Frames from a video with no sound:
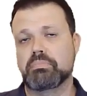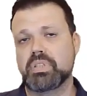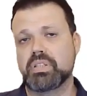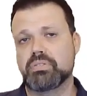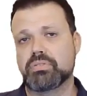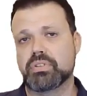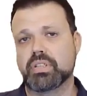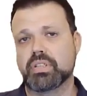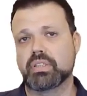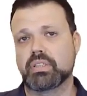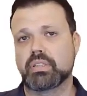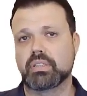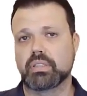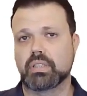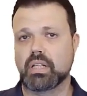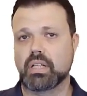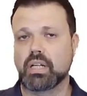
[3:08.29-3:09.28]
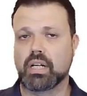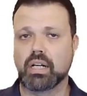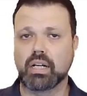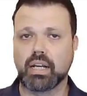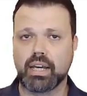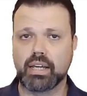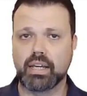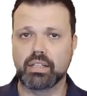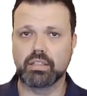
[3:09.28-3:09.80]
different uh,
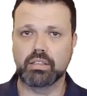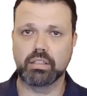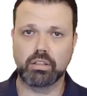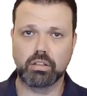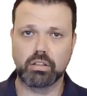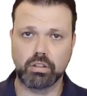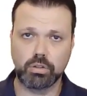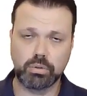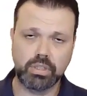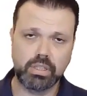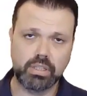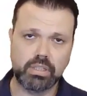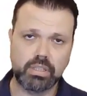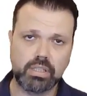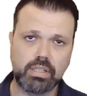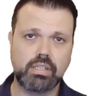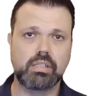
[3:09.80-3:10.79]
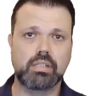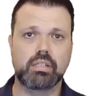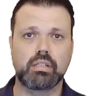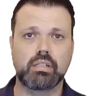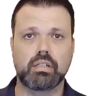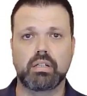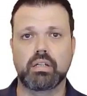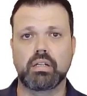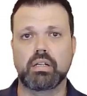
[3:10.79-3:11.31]
client utilities uh,